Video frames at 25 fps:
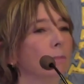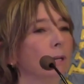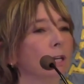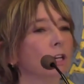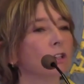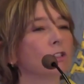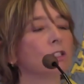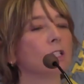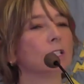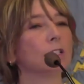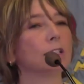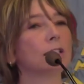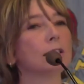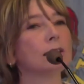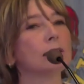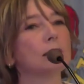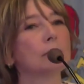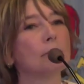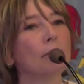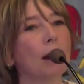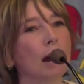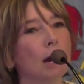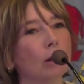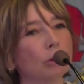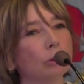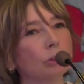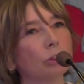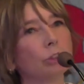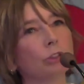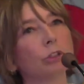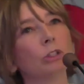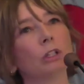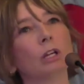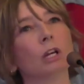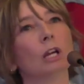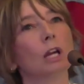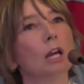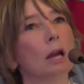because it is
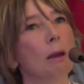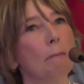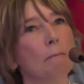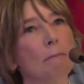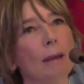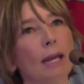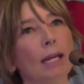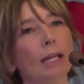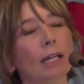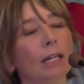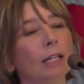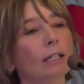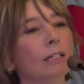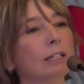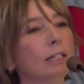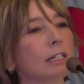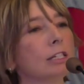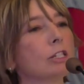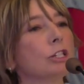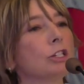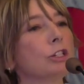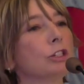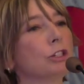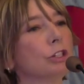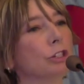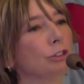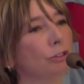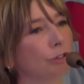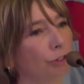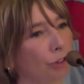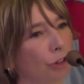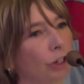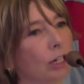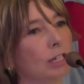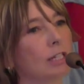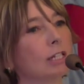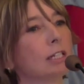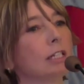about making these
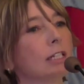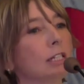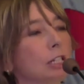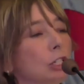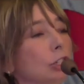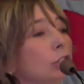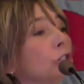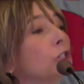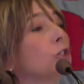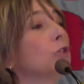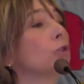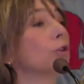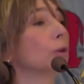universities,